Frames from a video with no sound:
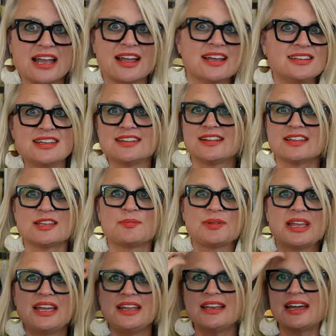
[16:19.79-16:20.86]
I knit on the
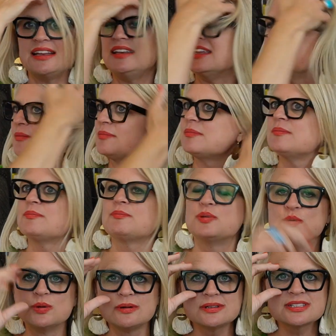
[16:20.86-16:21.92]
plane, I knit
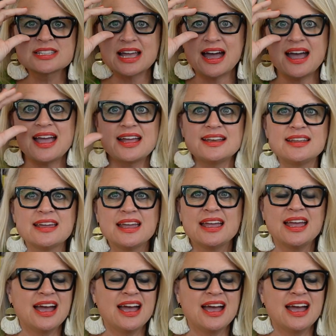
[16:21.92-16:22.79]
poolside.